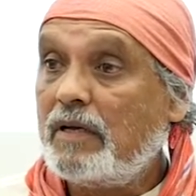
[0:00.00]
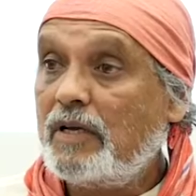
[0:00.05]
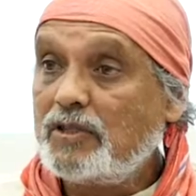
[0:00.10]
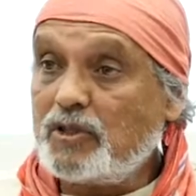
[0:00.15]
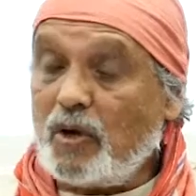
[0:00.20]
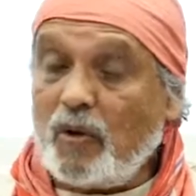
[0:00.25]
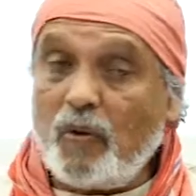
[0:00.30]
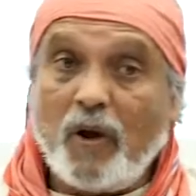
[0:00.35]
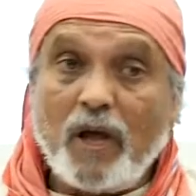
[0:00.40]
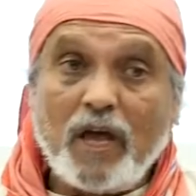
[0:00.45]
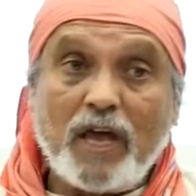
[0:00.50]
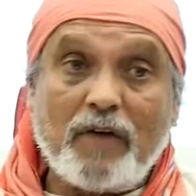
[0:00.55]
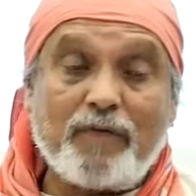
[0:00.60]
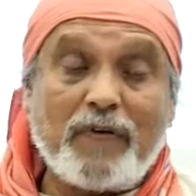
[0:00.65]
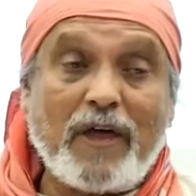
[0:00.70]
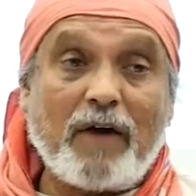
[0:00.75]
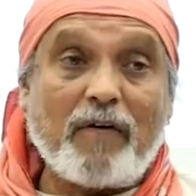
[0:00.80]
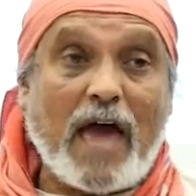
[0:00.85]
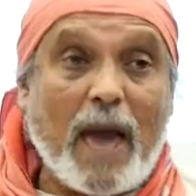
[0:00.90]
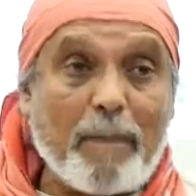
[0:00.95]
So if
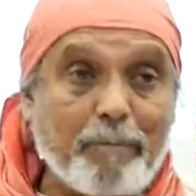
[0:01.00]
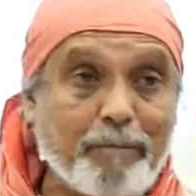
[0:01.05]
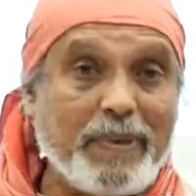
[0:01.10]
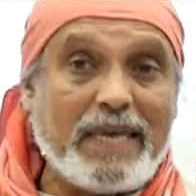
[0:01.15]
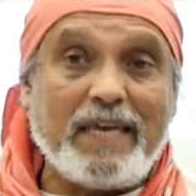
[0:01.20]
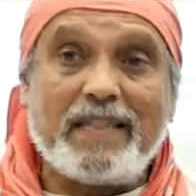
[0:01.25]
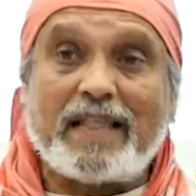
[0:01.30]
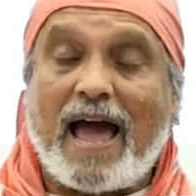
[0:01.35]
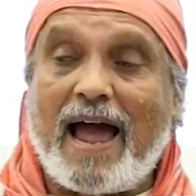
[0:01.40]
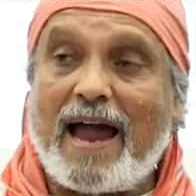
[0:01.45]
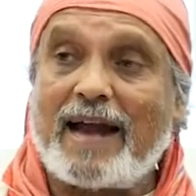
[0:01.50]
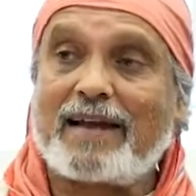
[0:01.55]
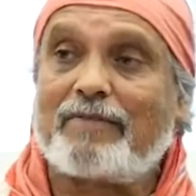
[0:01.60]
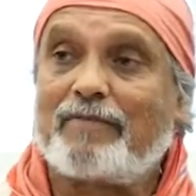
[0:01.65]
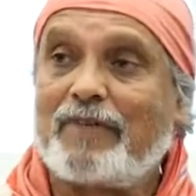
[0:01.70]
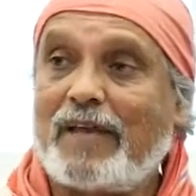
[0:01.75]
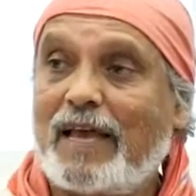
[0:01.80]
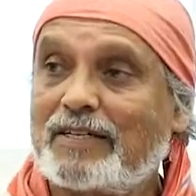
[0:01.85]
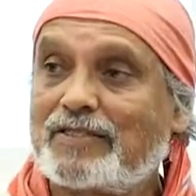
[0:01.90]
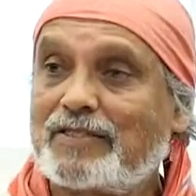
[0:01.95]
we are happy
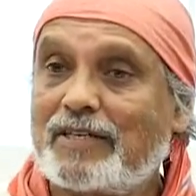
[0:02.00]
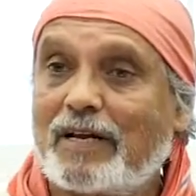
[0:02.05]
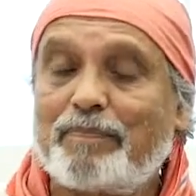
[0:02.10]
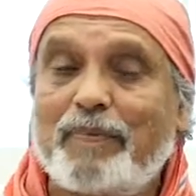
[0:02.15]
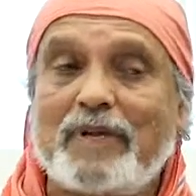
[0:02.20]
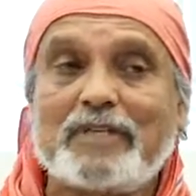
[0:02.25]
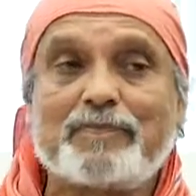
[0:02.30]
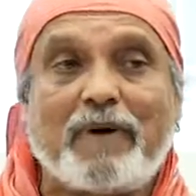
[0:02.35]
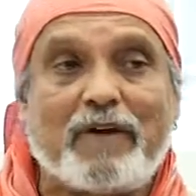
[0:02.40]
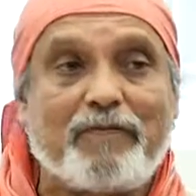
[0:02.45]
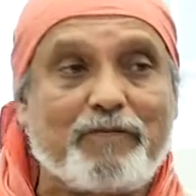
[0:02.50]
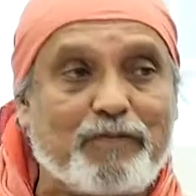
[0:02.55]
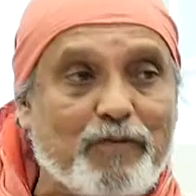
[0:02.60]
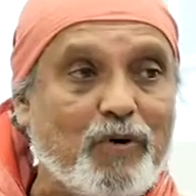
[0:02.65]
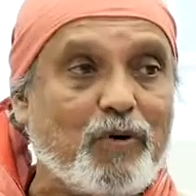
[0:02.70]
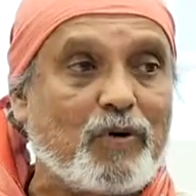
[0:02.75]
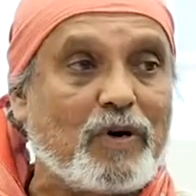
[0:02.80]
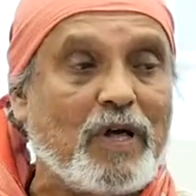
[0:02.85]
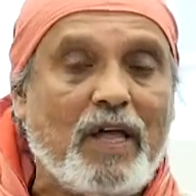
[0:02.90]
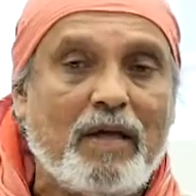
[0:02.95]
that we are surplus by
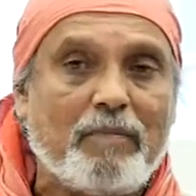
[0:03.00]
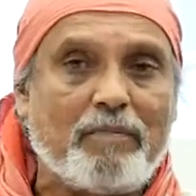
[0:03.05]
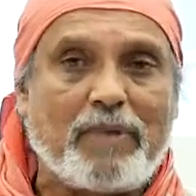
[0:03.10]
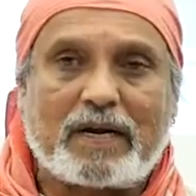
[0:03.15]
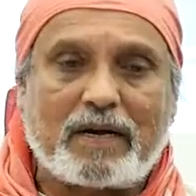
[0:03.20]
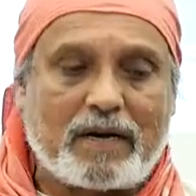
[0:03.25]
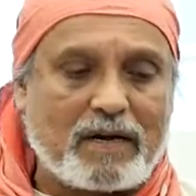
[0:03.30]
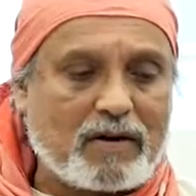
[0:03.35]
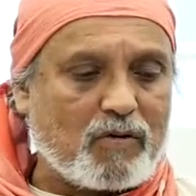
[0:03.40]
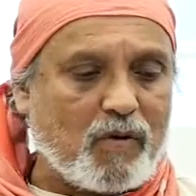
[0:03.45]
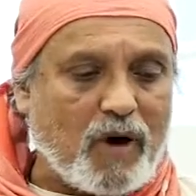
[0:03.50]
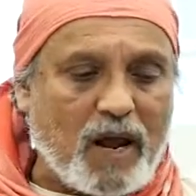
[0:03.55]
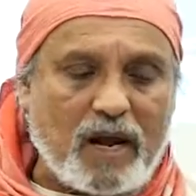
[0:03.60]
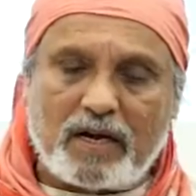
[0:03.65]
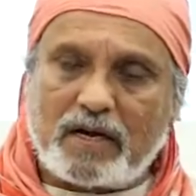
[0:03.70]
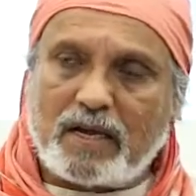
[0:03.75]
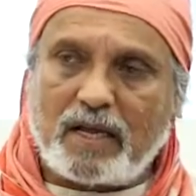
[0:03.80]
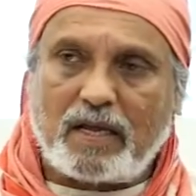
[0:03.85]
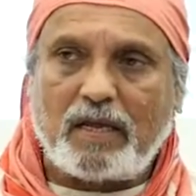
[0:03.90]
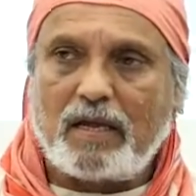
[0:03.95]
food, but
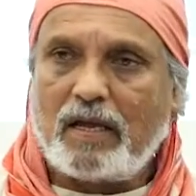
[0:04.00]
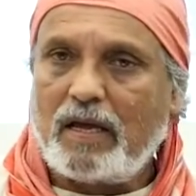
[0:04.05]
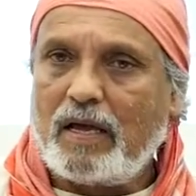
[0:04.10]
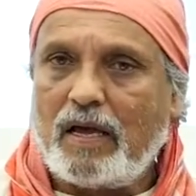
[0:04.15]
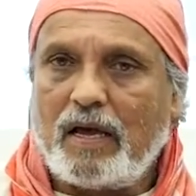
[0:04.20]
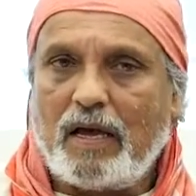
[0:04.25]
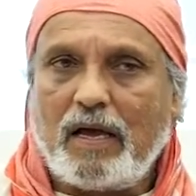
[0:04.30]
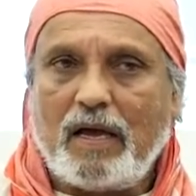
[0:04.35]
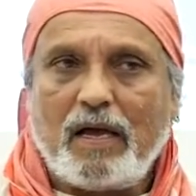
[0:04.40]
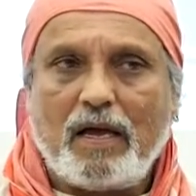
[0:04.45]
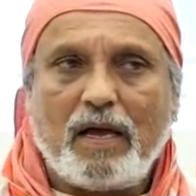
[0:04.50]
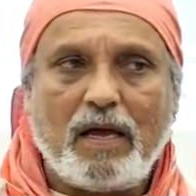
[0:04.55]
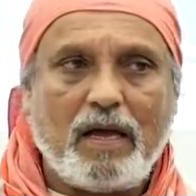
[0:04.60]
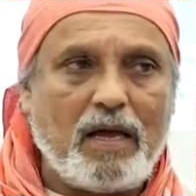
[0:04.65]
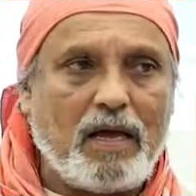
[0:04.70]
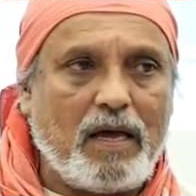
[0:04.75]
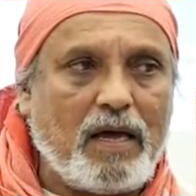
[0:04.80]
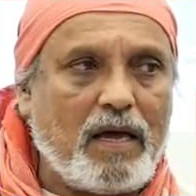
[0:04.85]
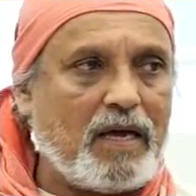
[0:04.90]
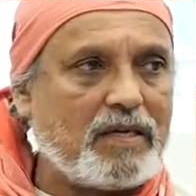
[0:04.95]
quality
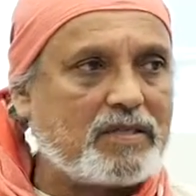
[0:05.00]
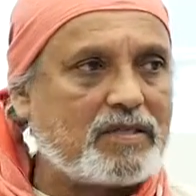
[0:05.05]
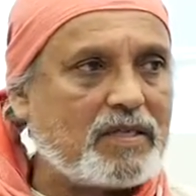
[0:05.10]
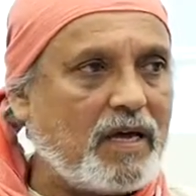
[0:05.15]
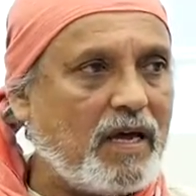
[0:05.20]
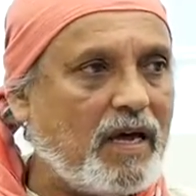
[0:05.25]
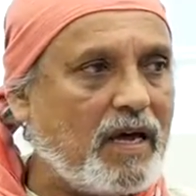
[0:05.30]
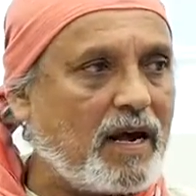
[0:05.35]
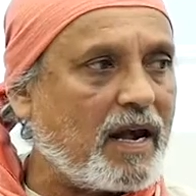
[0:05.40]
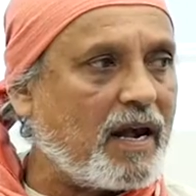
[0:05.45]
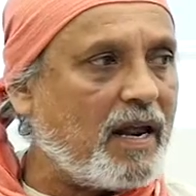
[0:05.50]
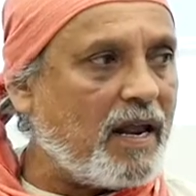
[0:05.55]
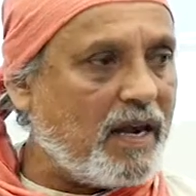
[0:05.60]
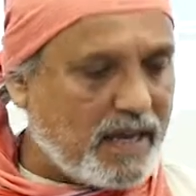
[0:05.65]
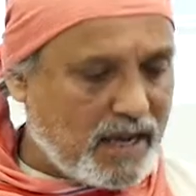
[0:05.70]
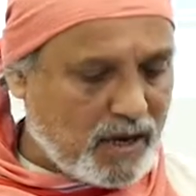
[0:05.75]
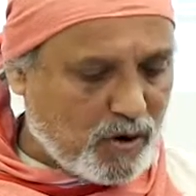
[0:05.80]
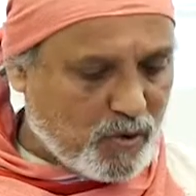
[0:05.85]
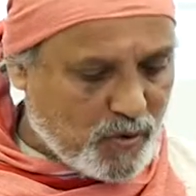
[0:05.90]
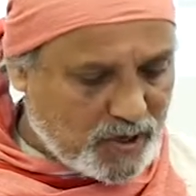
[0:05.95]
is
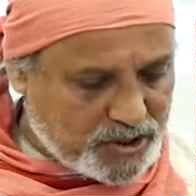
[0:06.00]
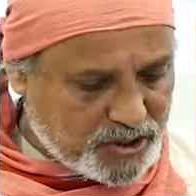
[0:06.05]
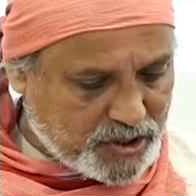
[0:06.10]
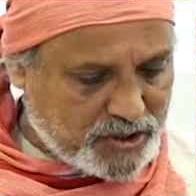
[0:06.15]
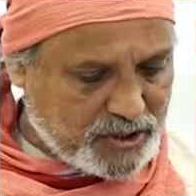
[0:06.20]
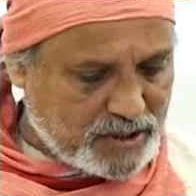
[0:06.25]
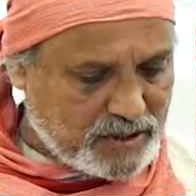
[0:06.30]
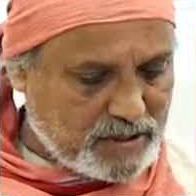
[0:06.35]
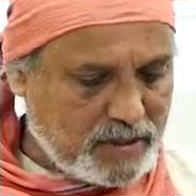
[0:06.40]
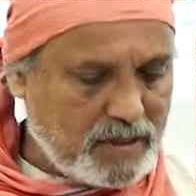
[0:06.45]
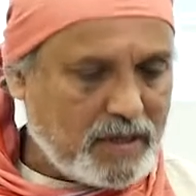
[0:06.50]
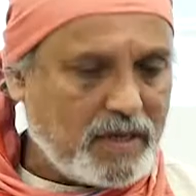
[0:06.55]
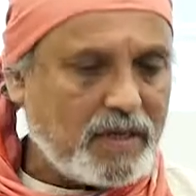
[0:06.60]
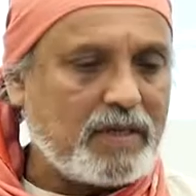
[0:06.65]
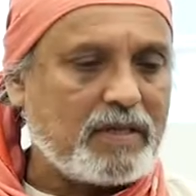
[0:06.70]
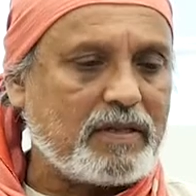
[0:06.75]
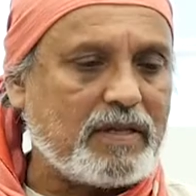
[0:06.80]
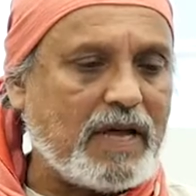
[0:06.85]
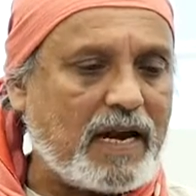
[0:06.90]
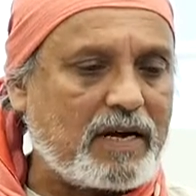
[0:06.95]
really a question
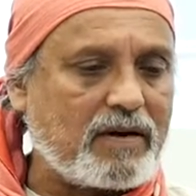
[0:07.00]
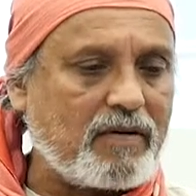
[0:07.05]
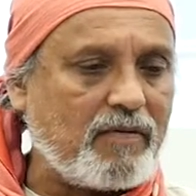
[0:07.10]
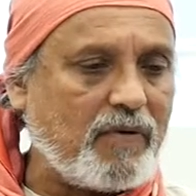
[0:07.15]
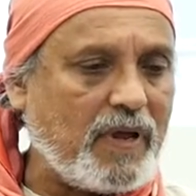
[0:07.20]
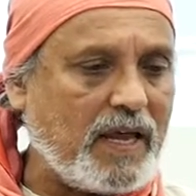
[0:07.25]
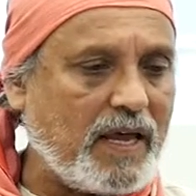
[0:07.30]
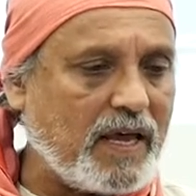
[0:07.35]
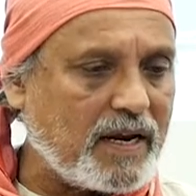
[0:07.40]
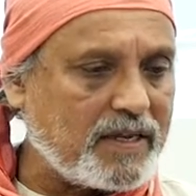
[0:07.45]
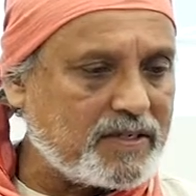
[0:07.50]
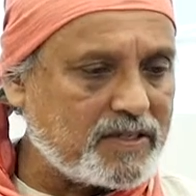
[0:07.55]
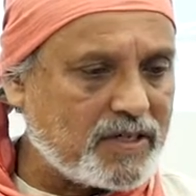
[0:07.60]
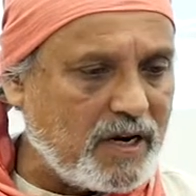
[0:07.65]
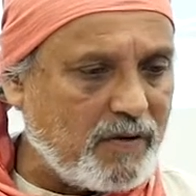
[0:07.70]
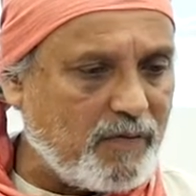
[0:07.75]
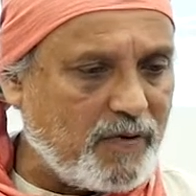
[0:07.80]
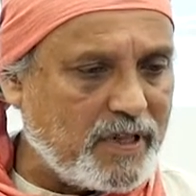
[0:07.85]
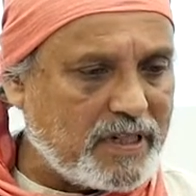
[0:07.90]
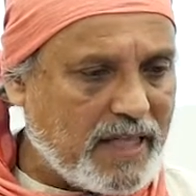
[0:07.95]
that we are
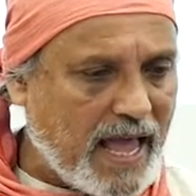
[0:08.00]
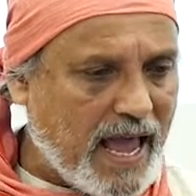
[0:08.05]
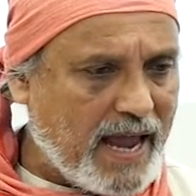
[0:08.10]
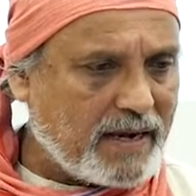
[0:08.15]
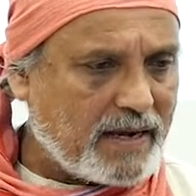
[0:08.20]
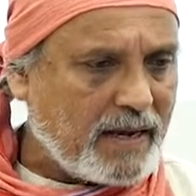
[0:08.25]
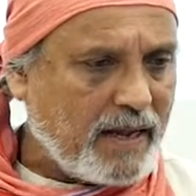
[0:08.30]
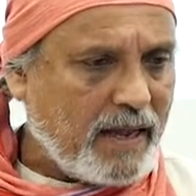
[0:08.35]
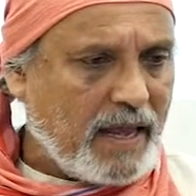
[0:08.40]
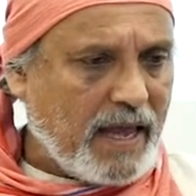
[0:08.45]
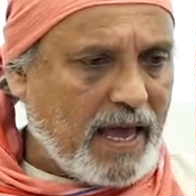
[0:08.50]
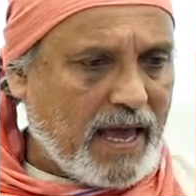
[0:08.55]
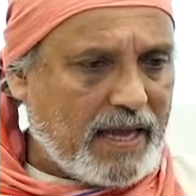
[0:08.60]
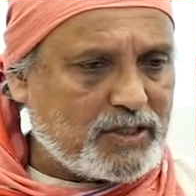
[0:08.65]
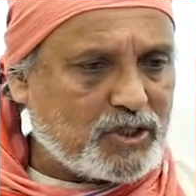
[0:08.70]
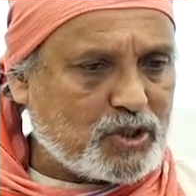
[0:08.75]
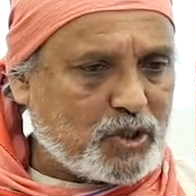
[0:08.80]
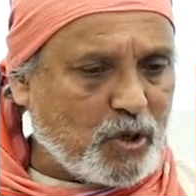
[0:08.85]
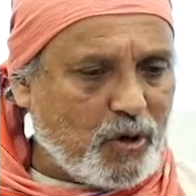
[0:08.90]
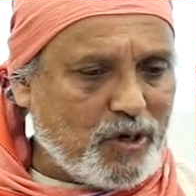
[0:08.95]
still with that.
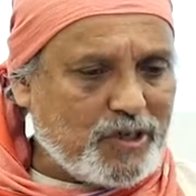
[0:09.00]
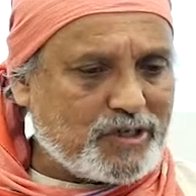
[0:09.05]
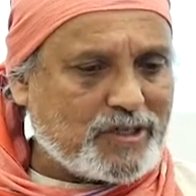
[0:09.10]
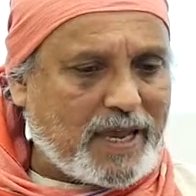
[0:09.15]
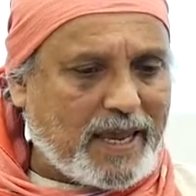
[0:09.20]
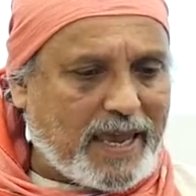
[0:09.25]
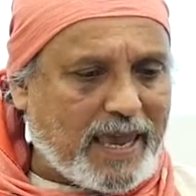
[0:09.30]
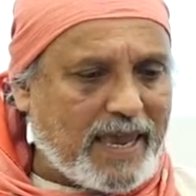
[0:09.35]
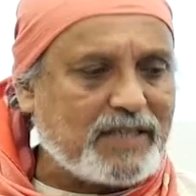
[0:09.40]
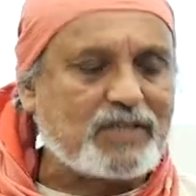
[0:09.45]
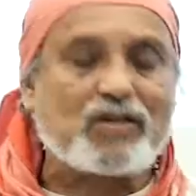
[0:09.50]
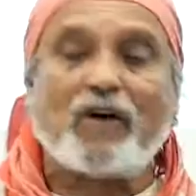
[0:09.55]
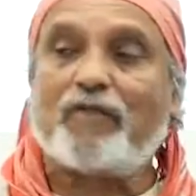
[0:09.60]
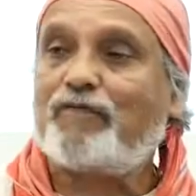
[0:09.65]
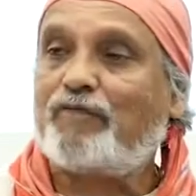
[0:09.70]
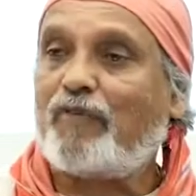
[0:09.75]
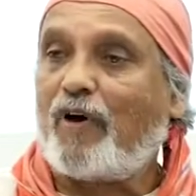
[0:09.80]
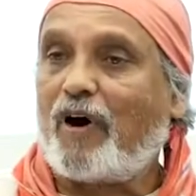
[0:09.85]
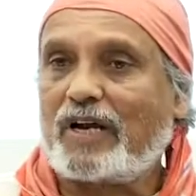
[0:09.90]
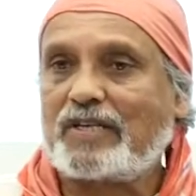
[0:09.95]
And so is the case
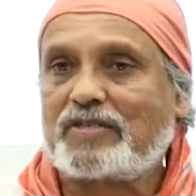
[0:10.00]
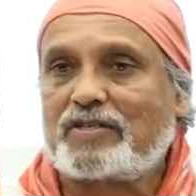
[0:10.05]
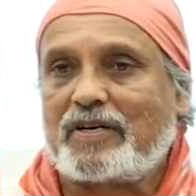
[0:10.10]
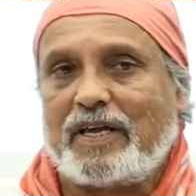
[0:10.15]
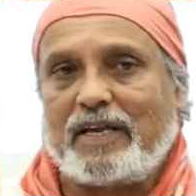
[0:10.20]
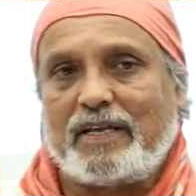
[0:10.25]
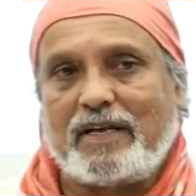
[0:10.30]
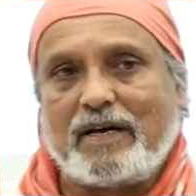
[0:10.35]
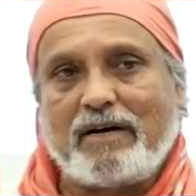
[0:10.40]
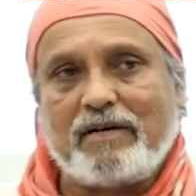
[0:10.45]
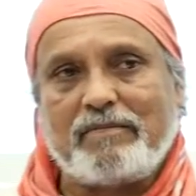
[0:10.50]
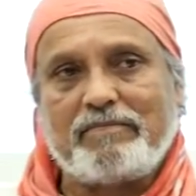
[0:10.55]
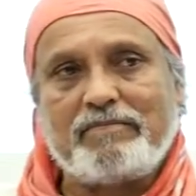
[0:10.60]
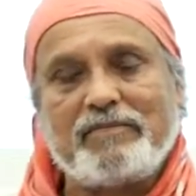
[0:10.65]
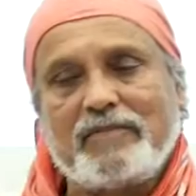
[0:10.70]
of forest area.